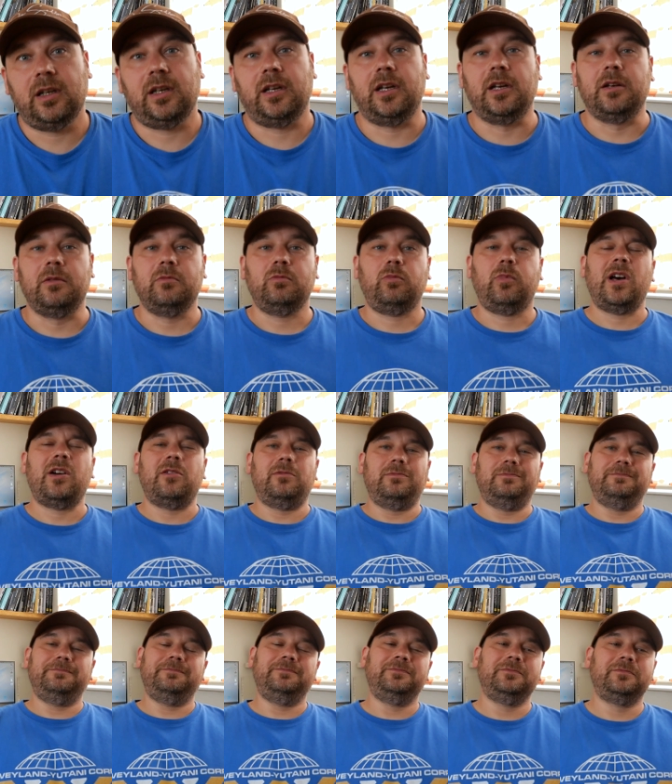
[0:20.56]
And
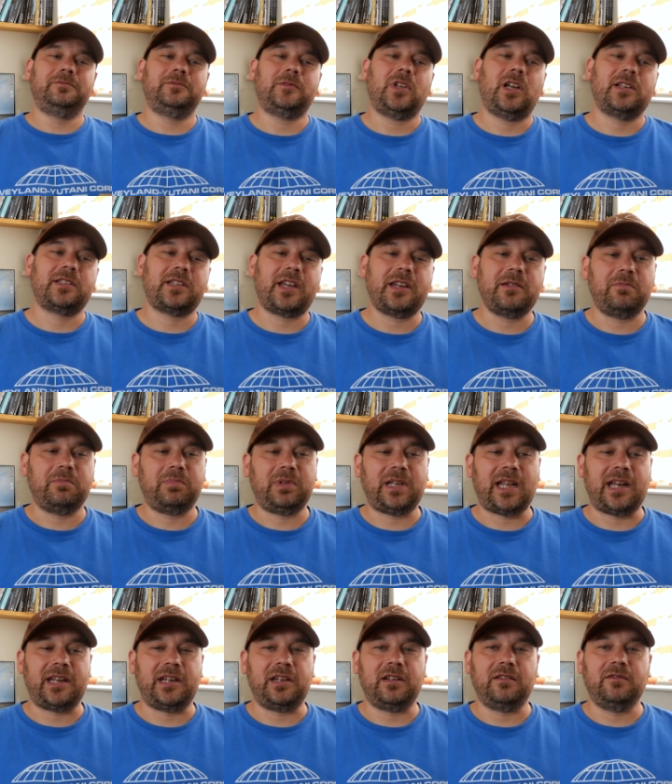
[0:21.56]
well, I say
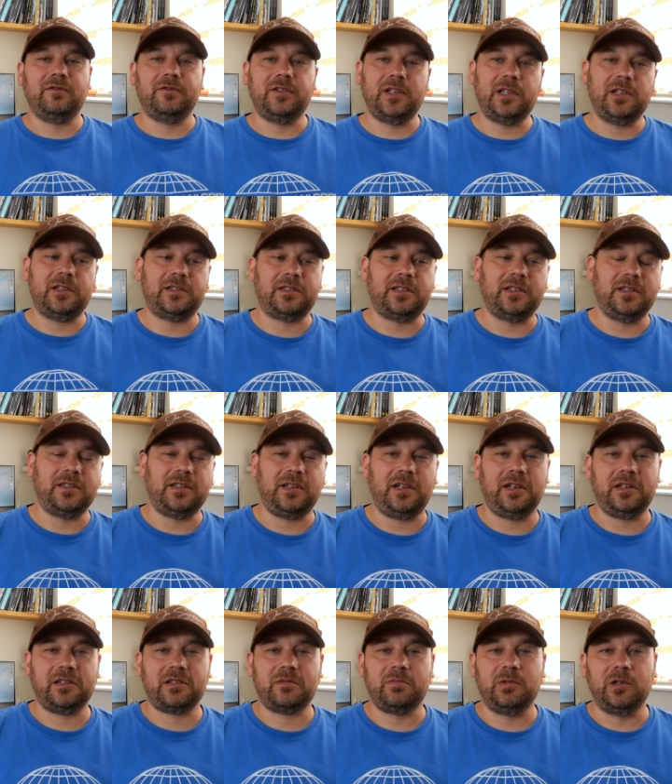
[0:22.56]
planning versus
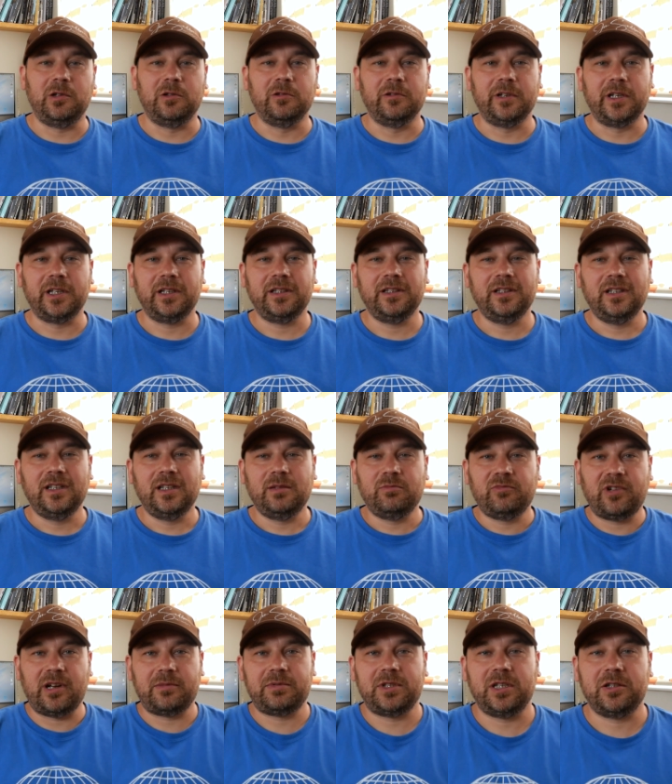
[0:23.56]
exploring.
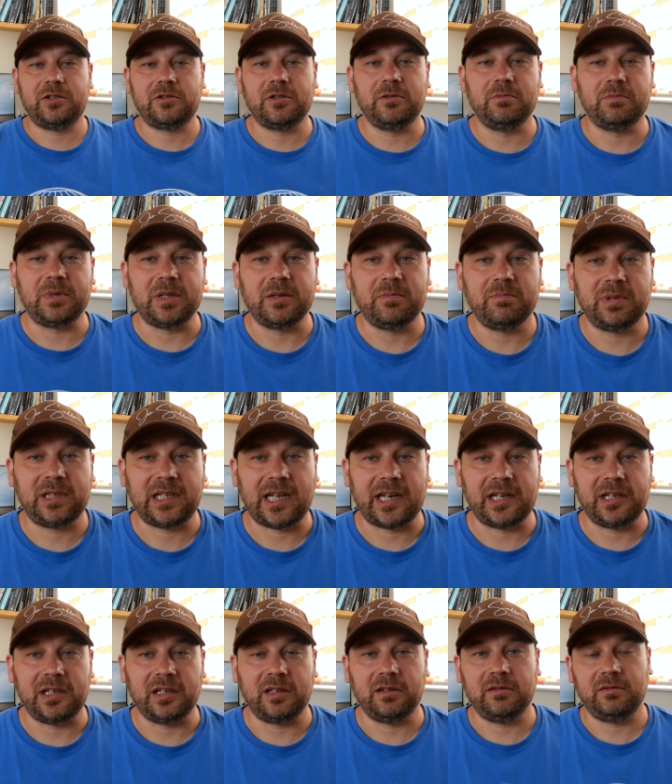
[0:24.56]
Perhaps it shouldn't be
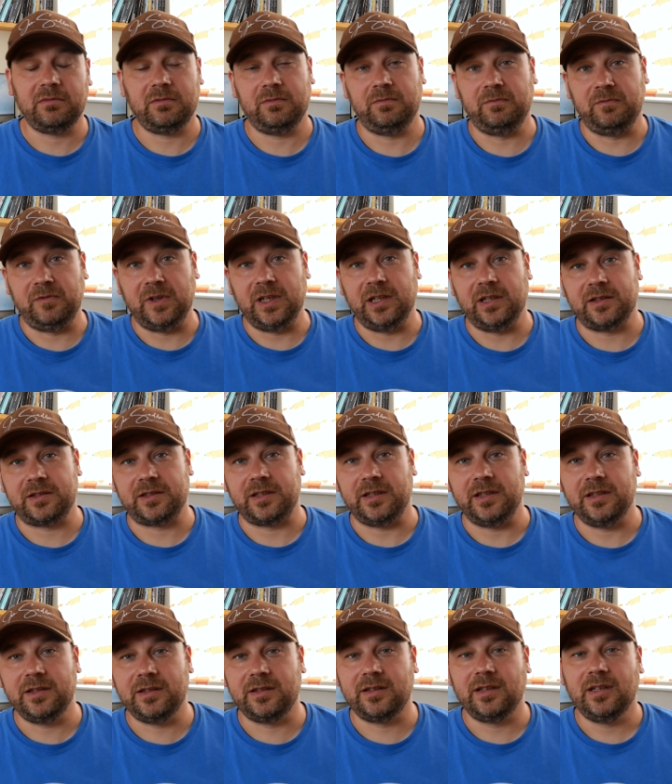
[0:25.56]
planning
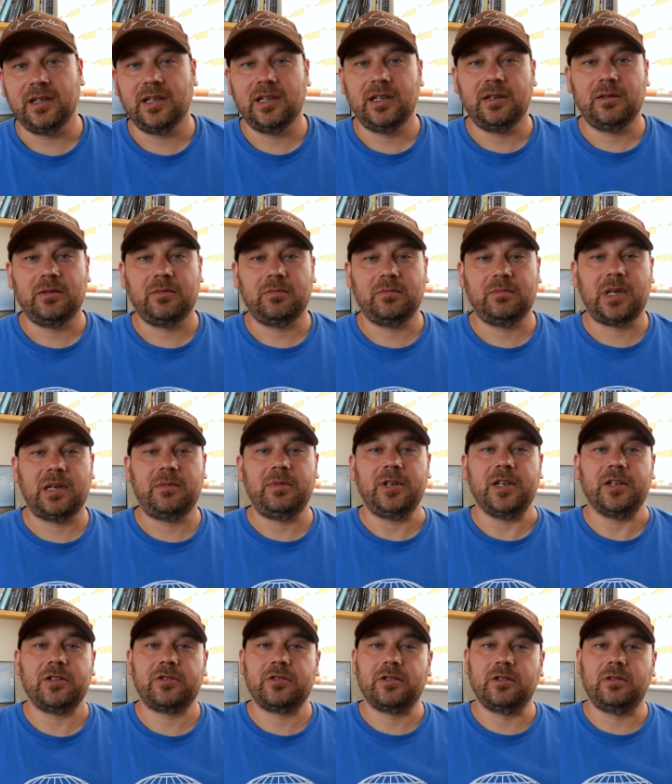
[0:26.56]
versus, maybe
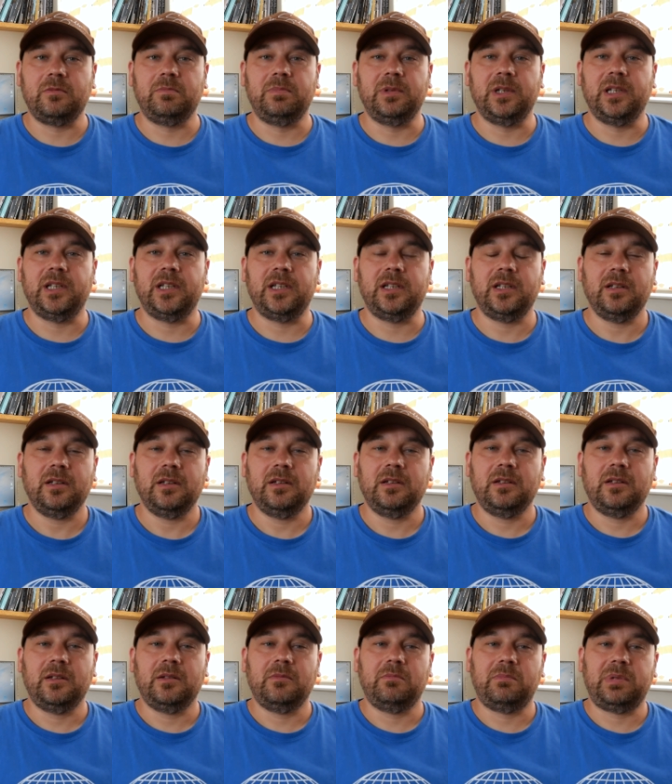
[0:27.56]
it should be
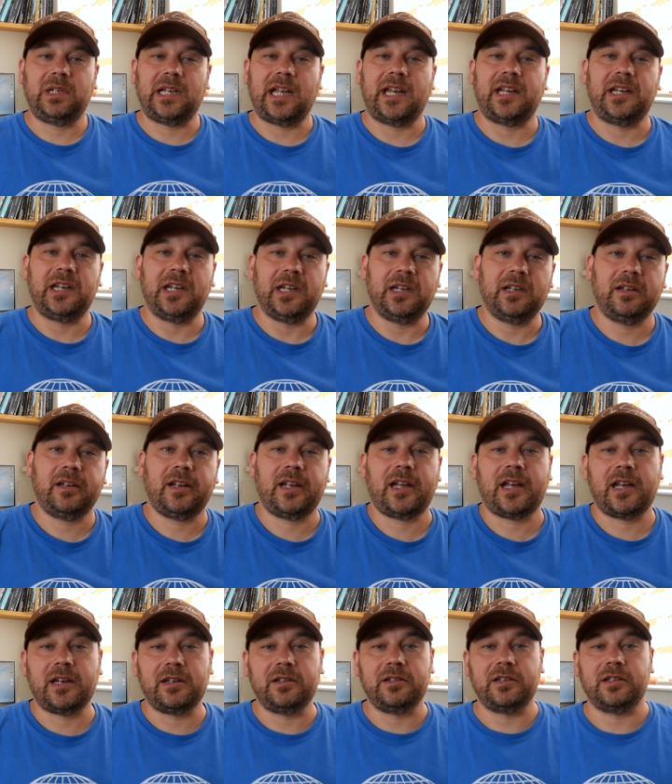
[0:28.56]
planning
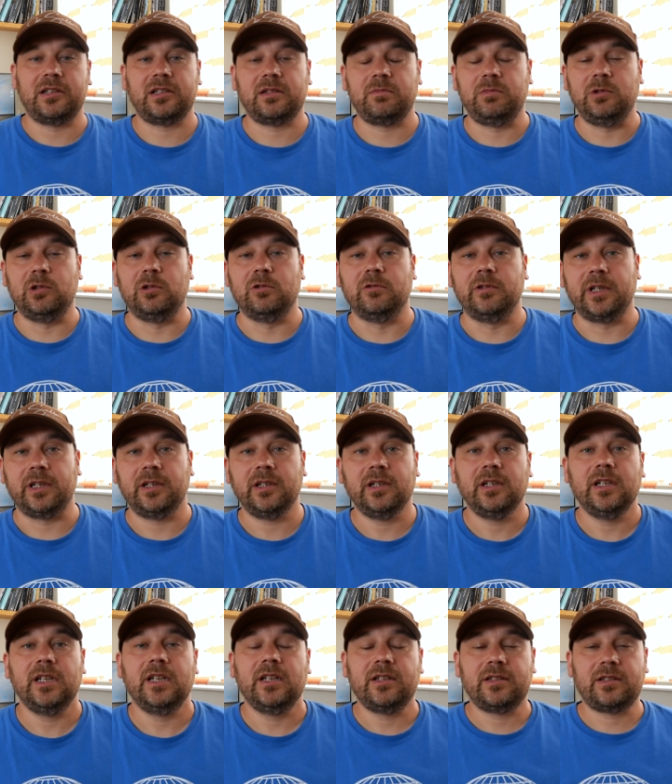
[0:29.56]
and exploring.
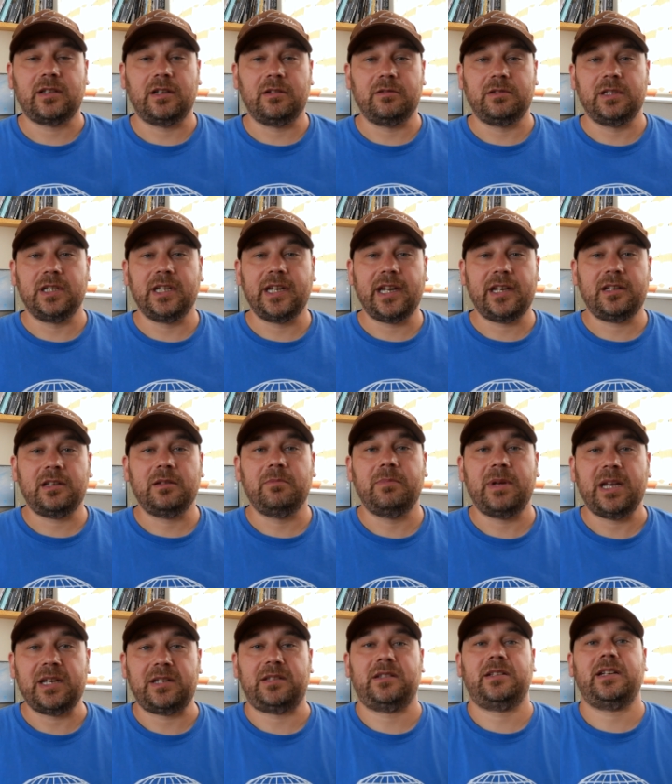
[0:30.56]
So to get the
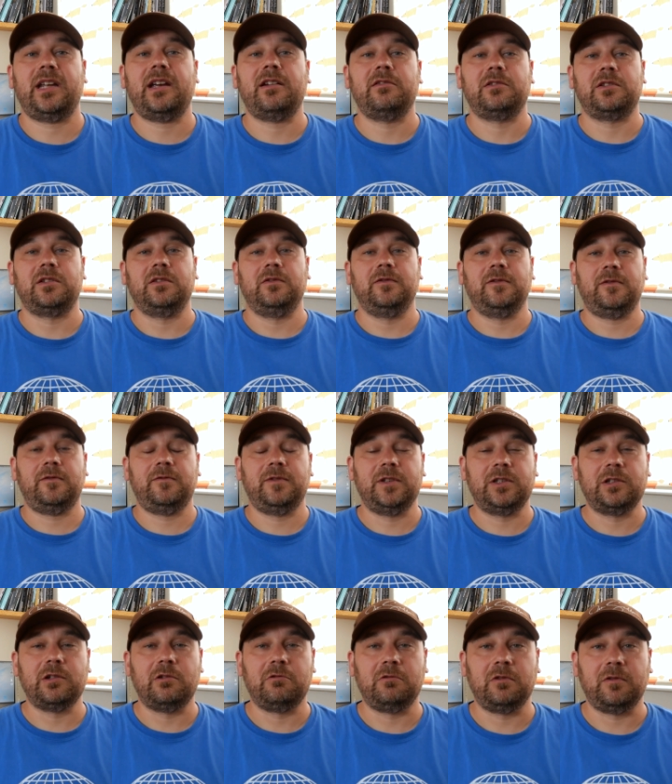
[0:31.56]
best out of
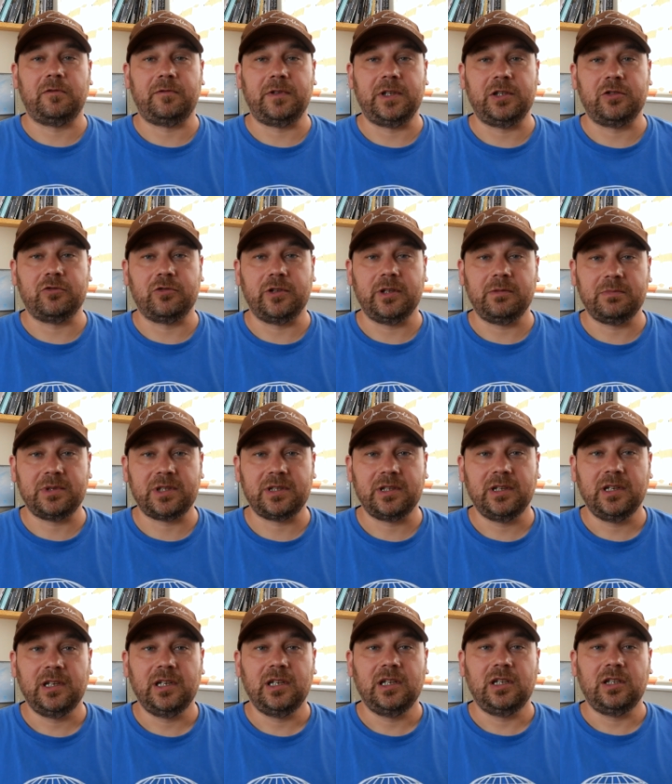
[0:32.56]
photography
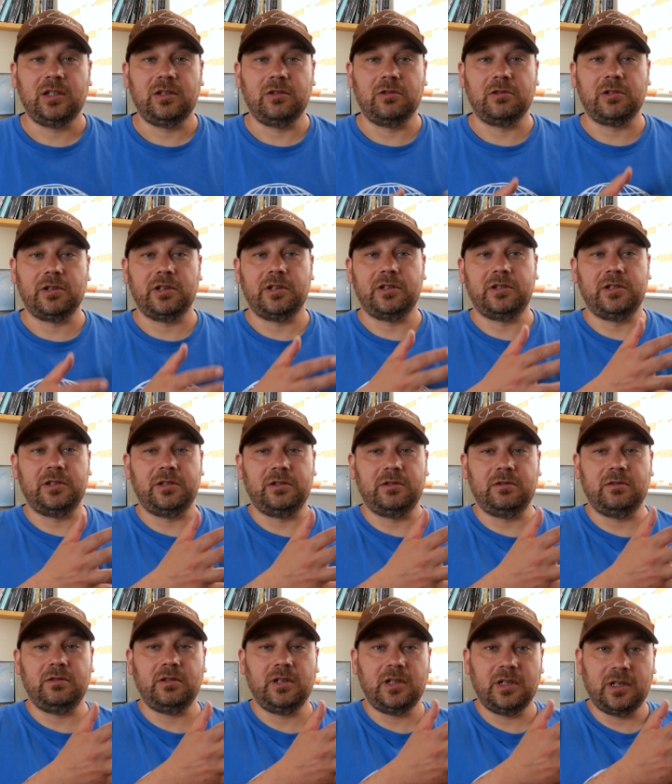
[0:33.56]
trips, you're going to
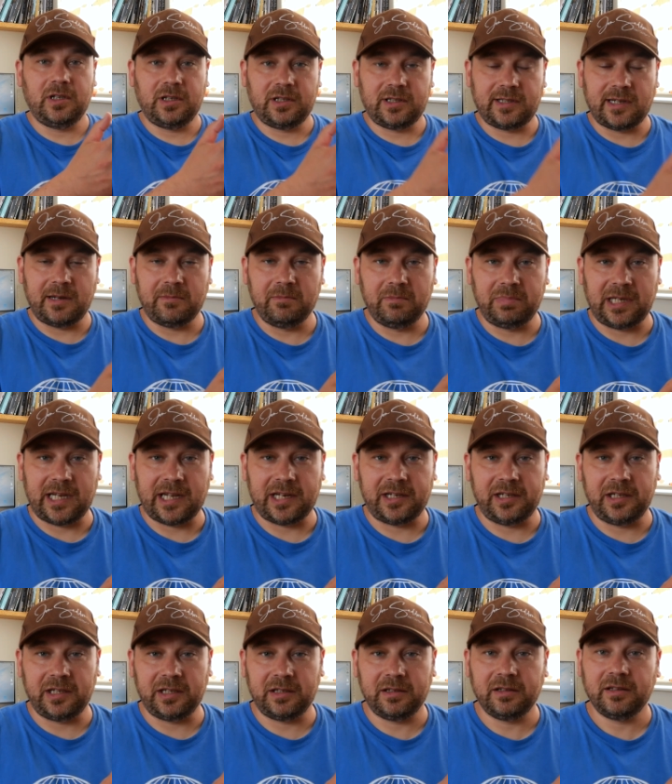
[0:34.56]
do some
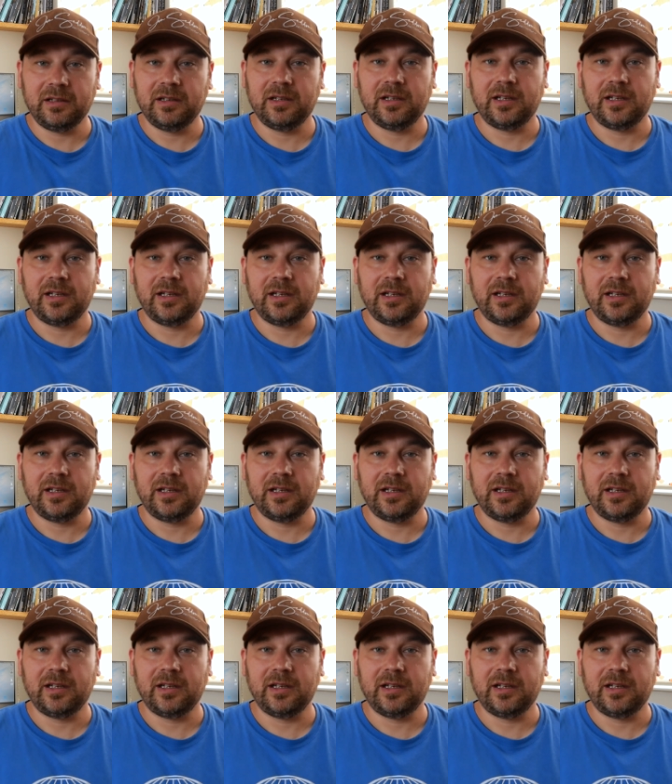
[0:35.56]
planning